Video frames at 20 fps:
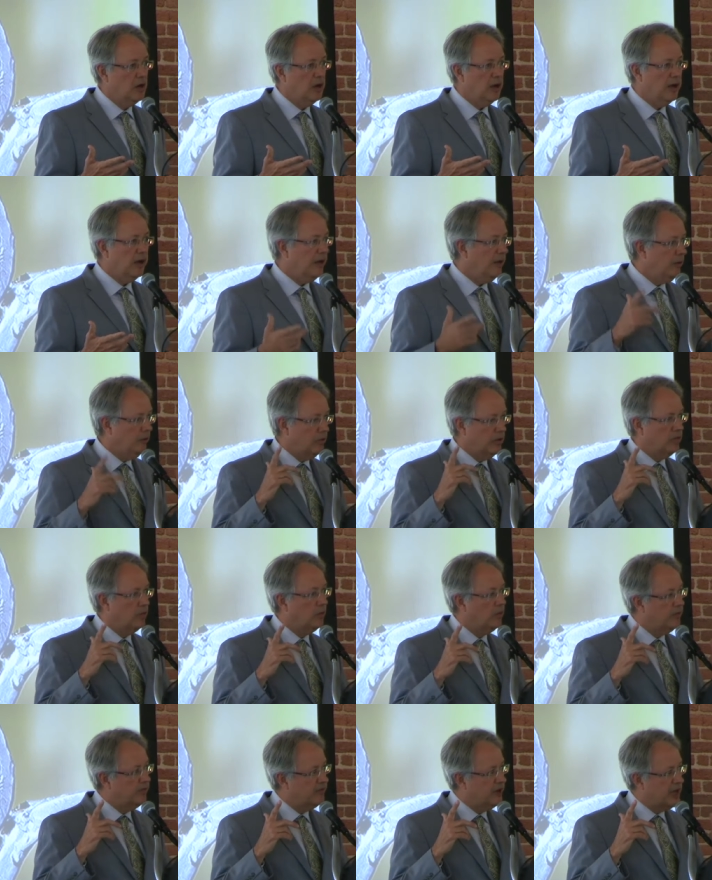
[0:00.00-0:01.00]

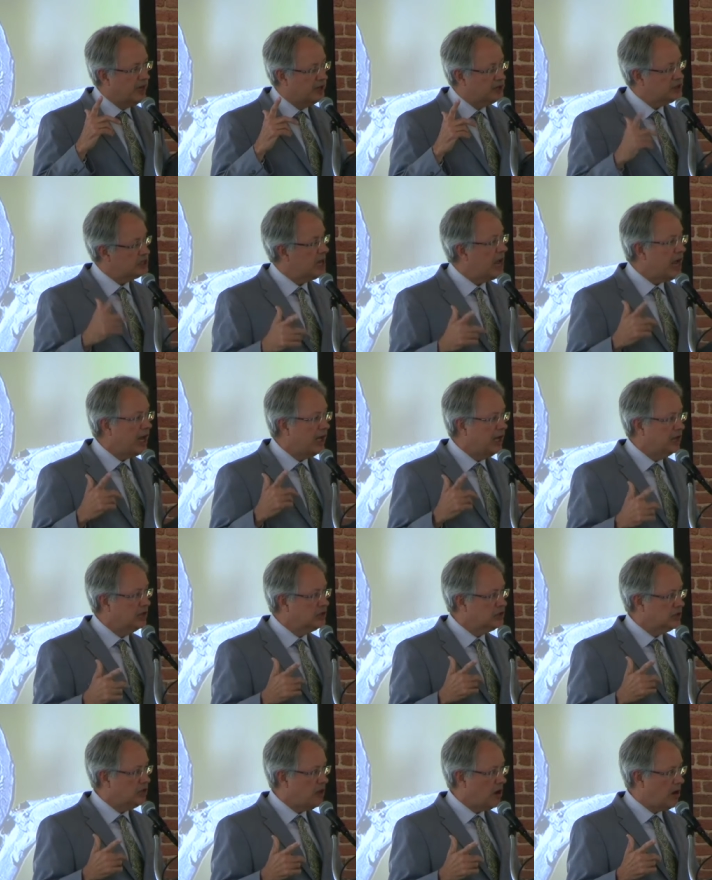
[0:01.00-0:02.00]
We've got a shining
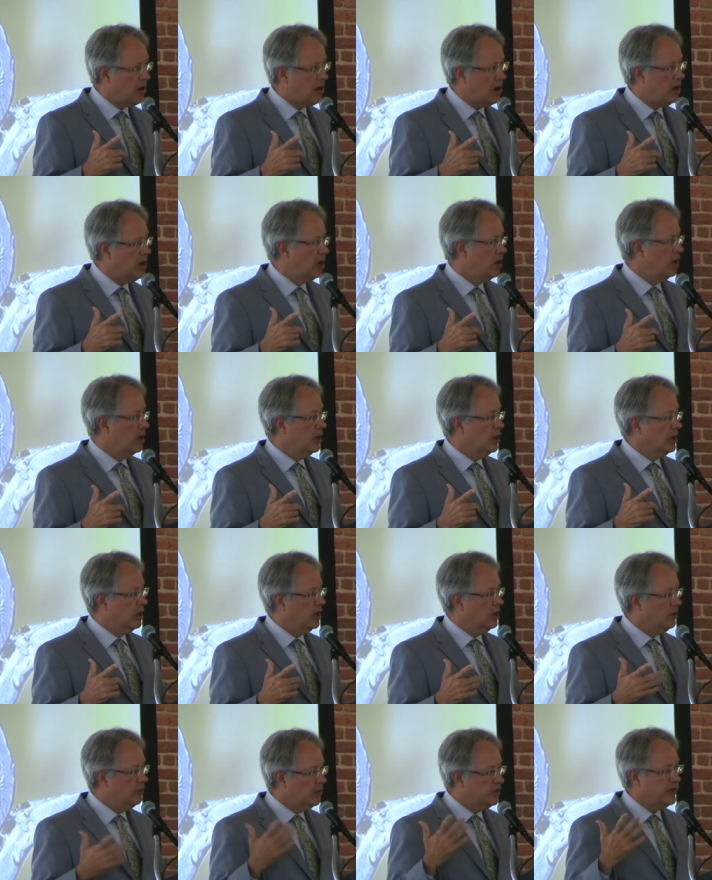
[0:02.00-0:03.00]
star
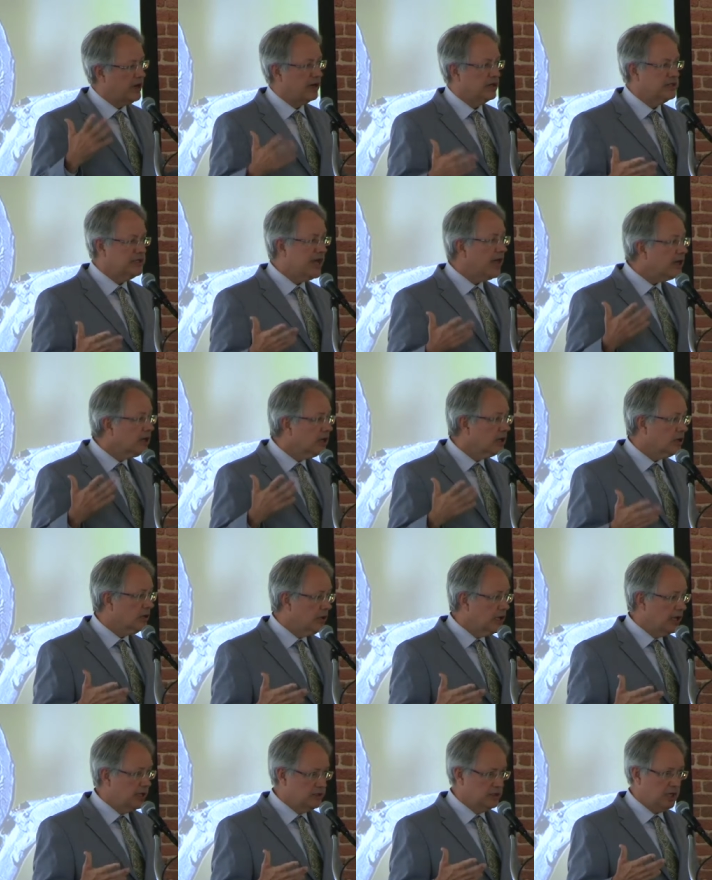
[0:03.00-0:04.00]
with our
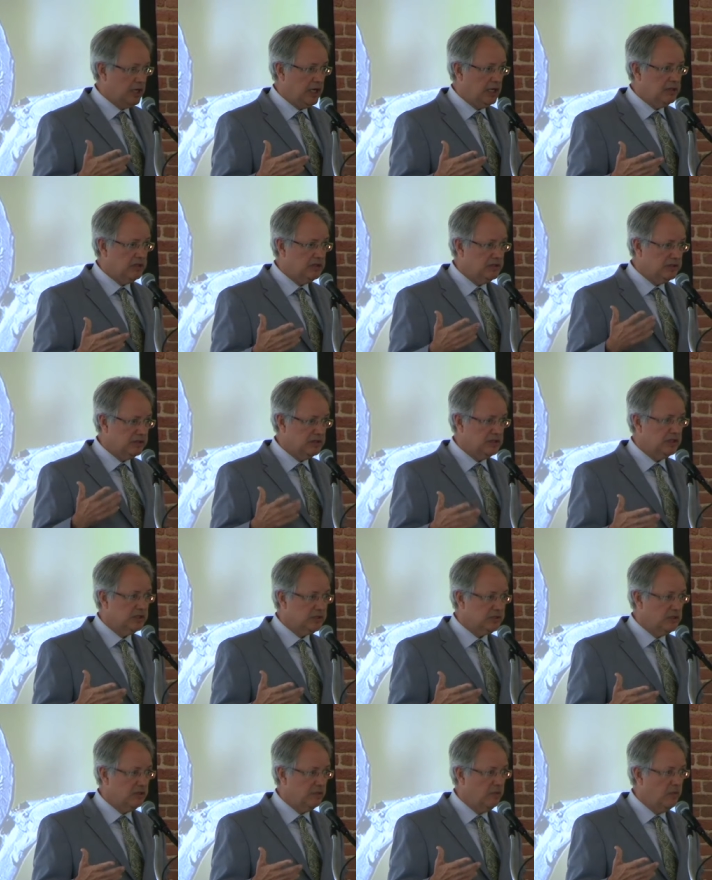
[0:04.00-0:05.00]
technical education
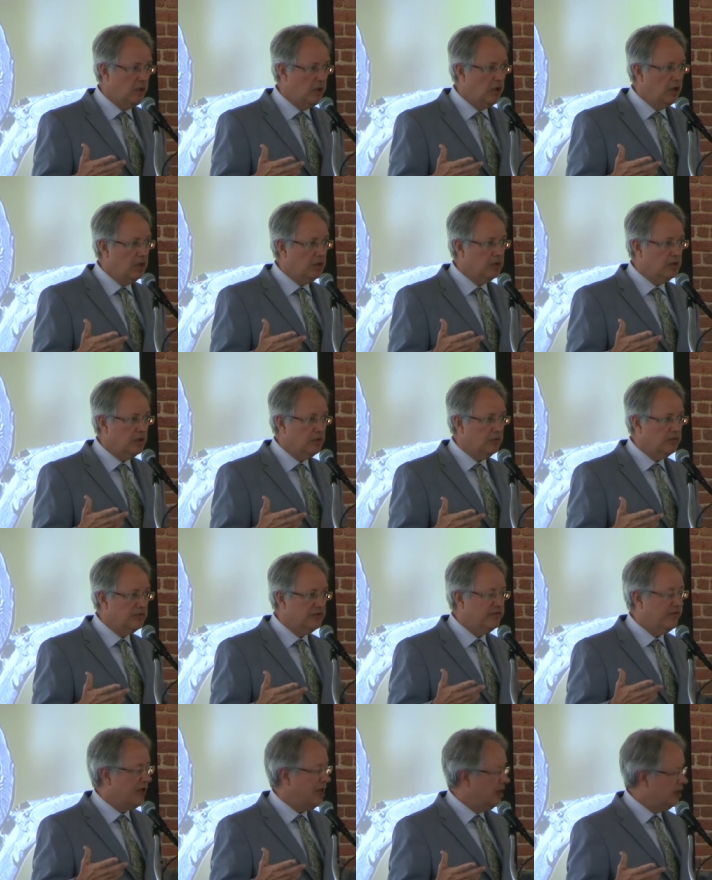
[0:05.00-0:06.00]
system that was
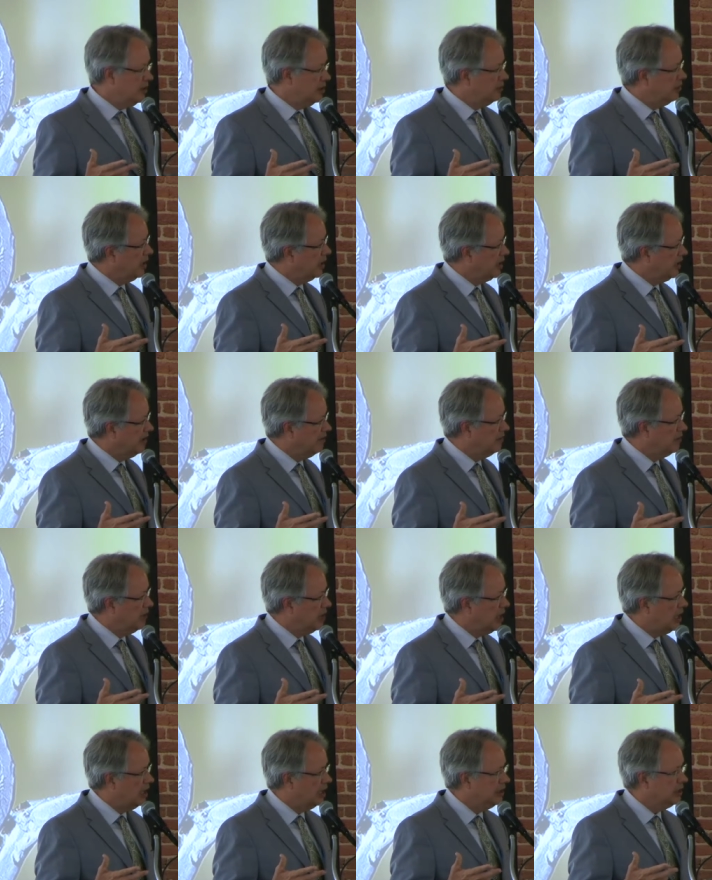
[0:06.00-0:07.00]
founded by Governor
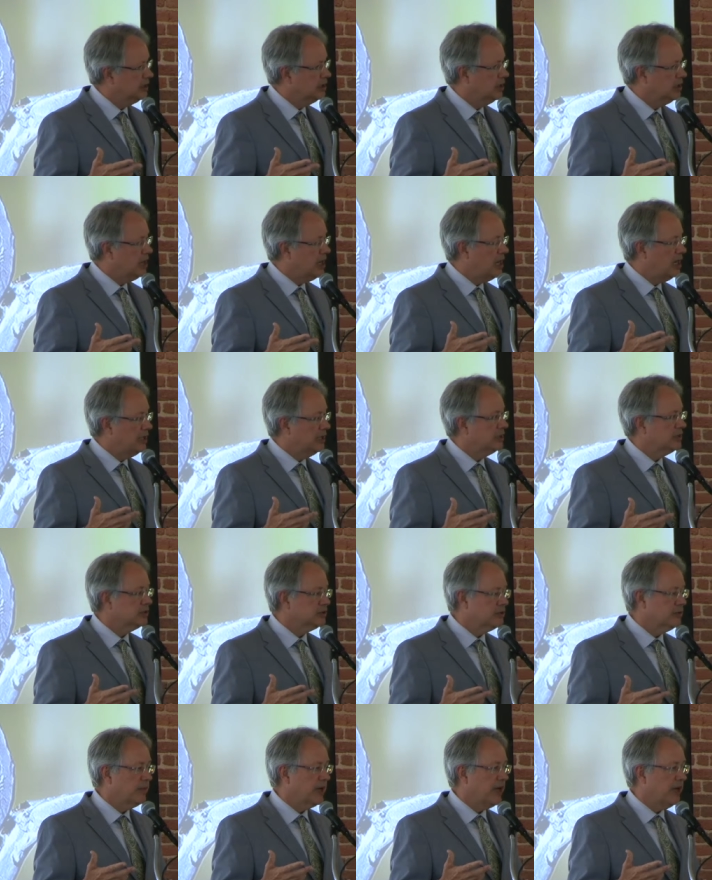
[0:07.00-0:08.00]

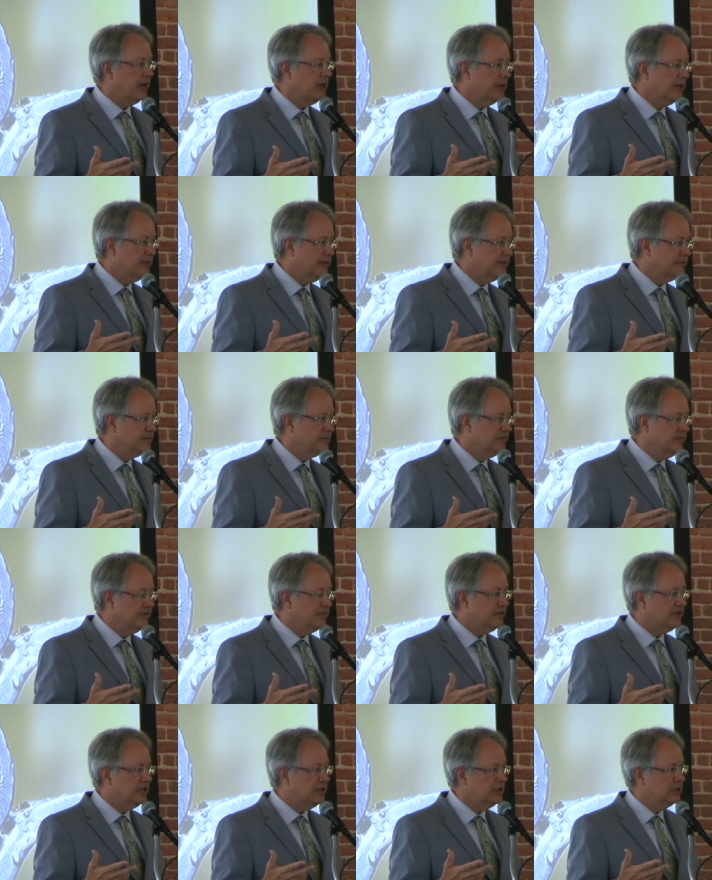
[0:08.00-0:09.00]
Hollings about
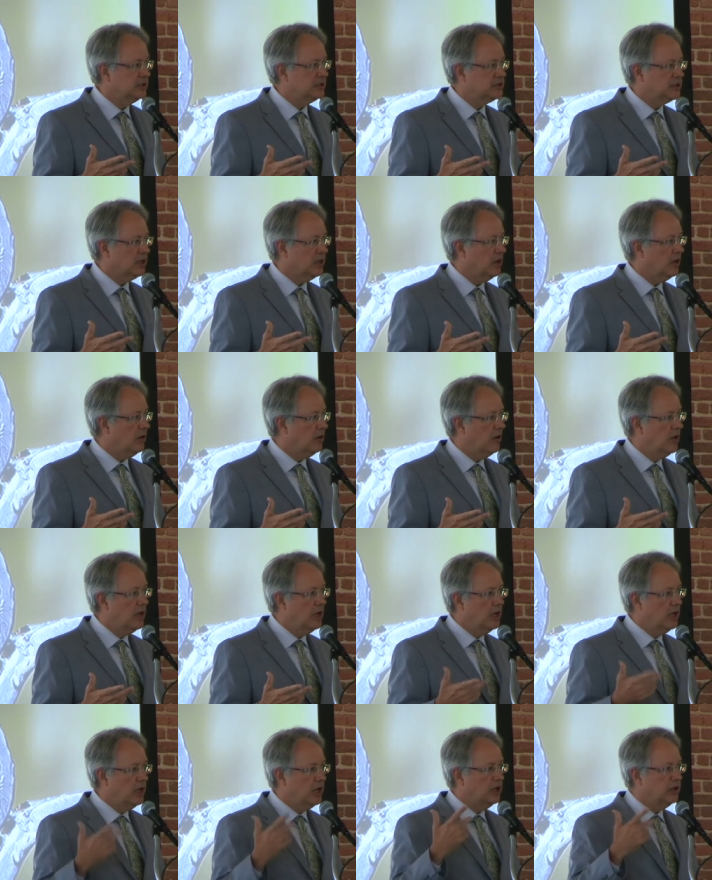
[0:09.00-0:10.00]
50 years ago,
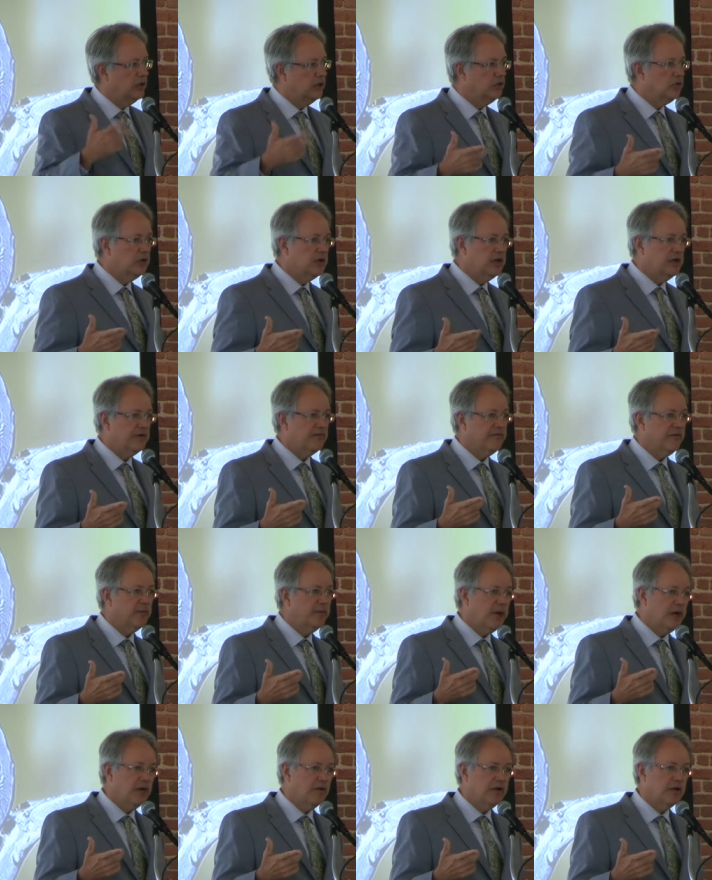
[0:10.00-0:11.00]
and you'll hear from
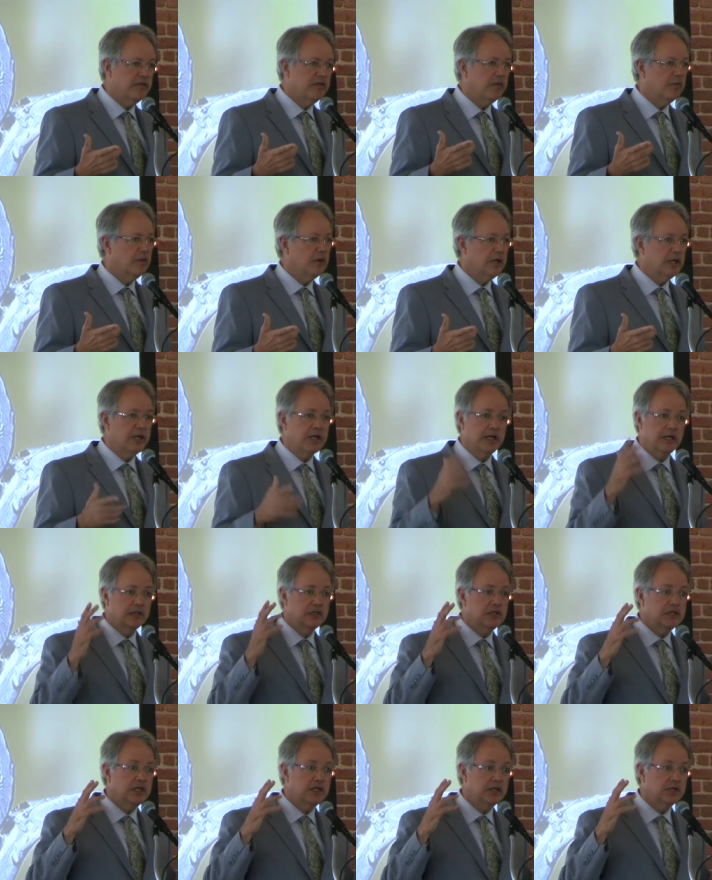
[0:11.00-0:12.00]
Mary Thornley, and
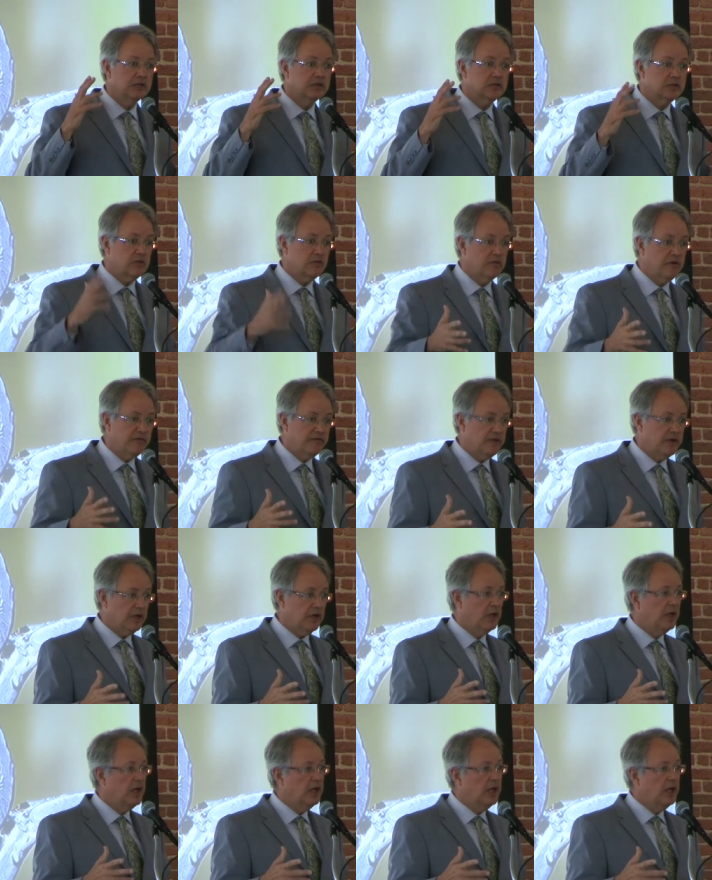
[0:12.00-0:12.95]
she is terrific.